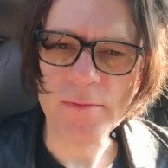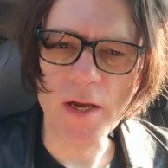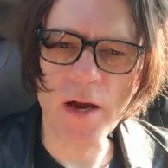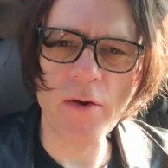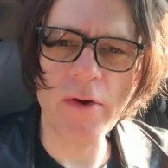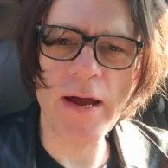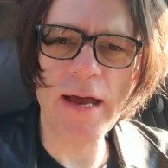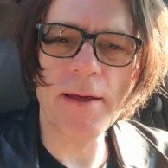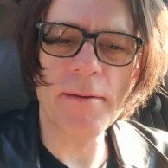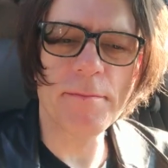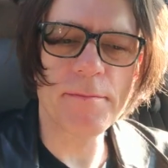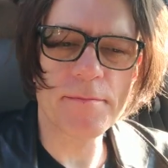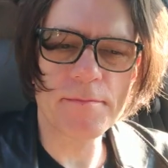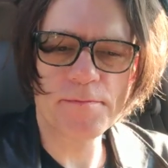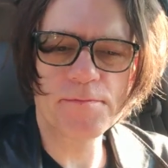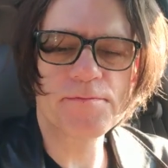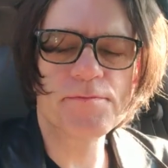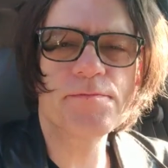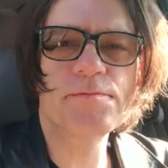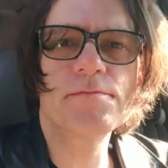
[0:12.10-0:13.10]
All right,
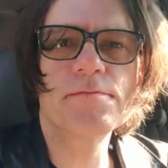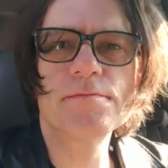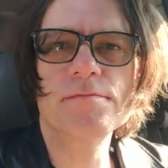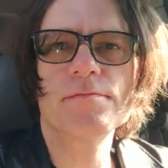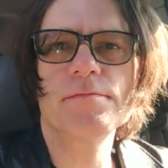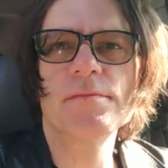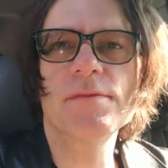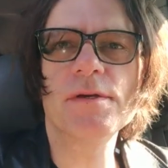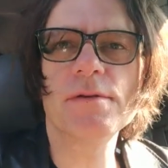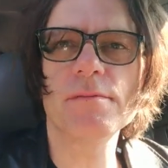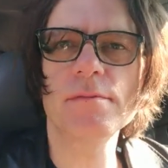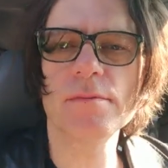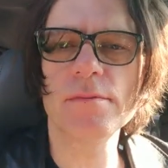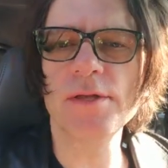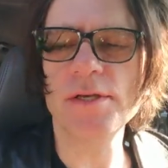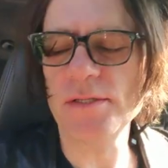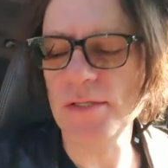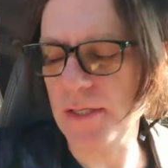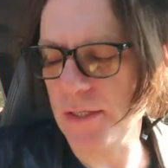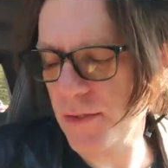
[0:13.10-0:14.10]

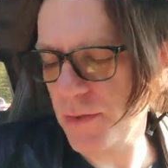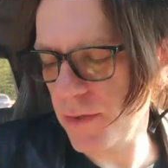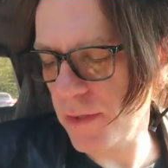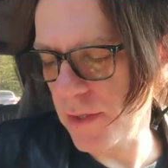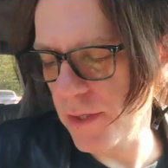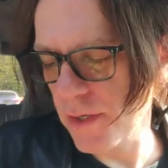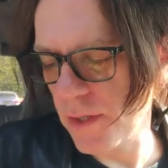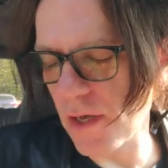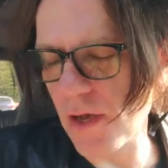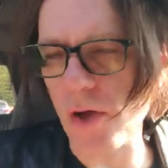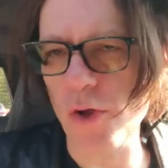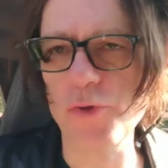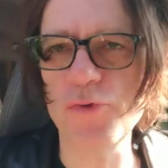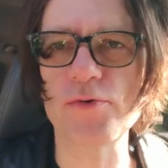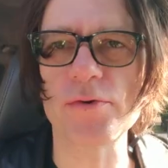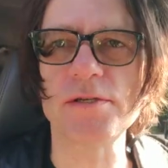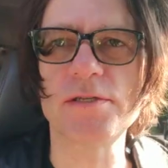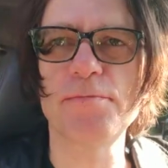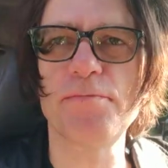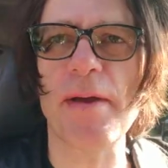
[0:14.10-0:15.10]
listening to a little
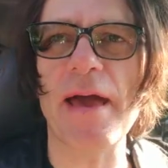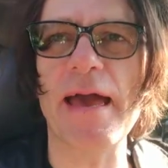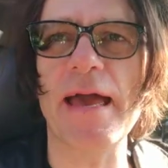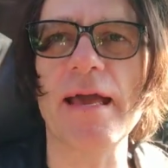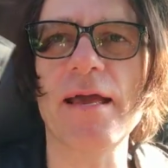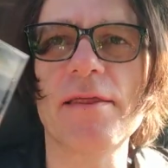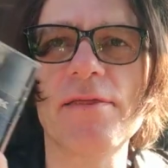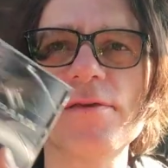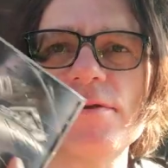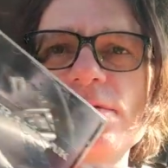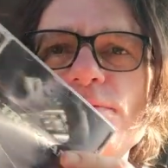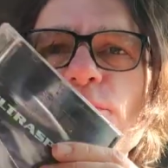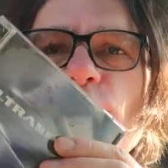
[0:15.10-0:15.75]
Ultraspank this